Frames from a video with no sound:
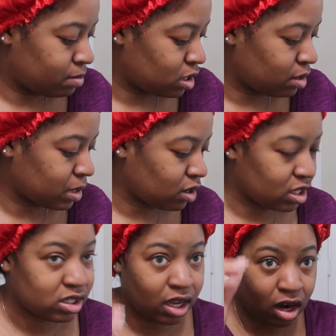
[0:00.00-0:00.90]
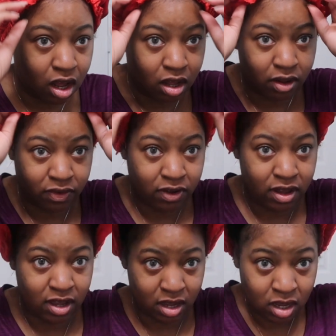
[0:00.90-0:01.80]
But let me go ahead and take it off
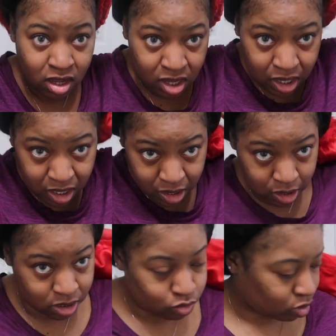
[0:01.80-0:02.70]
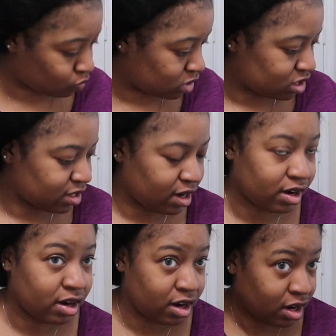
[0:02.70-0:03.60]
and let's work with this hair.
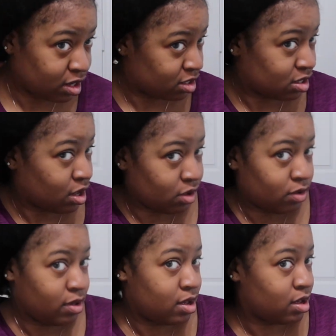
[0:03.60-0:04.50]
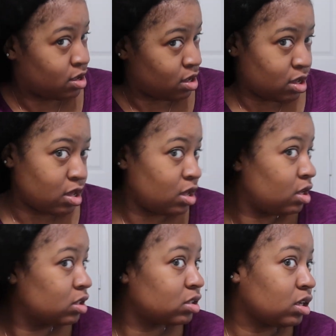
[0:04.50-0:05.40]
So
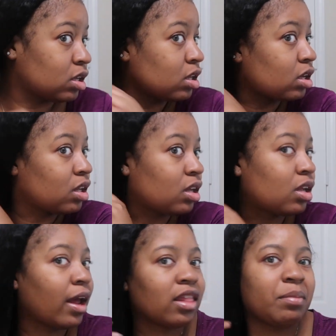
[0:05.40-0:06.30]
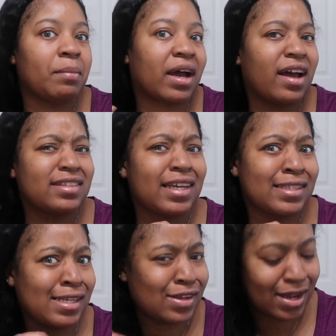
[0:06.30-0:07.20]
it's looking good. I have to put my
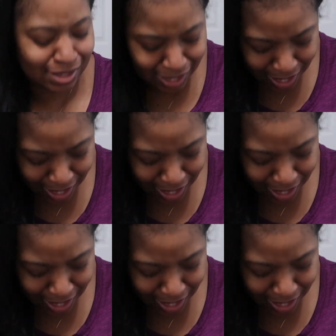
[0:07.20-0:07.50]
contacts in so I can